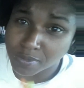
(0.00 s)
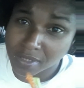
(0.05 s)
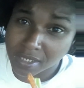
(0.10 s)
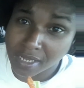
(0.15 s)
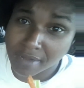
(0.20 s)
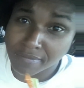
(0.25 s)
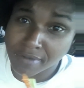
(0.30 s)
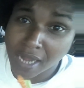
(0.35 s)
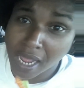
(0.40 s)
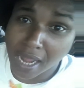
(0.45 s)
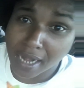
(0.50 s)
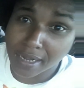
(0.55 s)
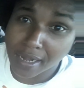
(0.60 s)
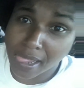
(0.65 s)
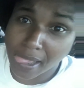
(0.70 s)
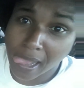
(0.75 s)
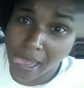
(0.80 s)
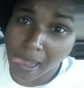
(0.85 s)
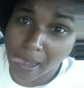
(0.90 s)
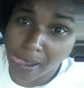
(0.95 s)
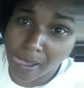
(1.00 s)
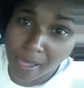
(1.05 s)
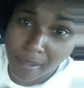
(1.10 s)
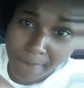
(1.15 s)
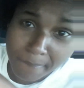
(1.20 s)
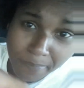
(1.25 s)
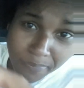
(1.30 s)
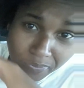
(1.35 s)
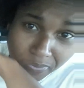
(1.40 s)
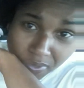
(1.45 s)
stuff. Non, non,
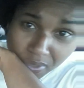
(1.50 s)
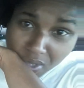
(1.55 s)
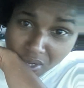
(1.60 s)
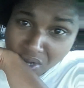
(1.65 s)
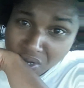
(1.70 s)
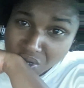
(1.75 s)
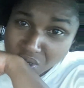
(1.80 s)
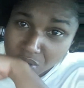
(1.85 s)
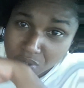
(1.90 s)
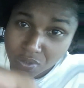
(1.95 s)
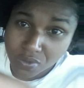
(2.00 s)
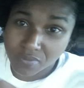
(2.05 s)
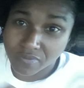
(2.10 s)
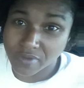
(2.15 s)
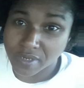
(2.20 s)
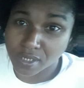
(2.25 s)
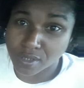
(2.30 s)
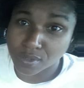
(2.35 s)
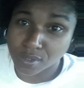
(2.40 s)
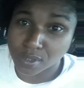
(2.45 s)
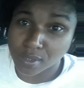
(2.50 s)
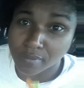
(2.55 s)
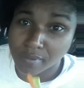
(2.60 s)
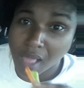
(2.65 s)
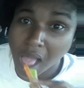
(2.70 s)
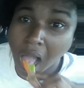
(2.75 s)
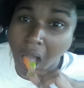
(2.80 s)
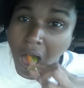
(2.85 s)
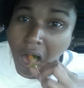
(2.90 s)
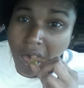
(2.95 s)
non-YouTube video stuff.
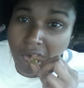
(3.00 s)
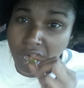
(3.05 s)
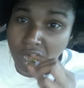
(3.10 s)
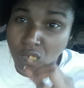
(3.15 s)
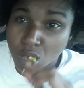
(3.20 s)
Yeah.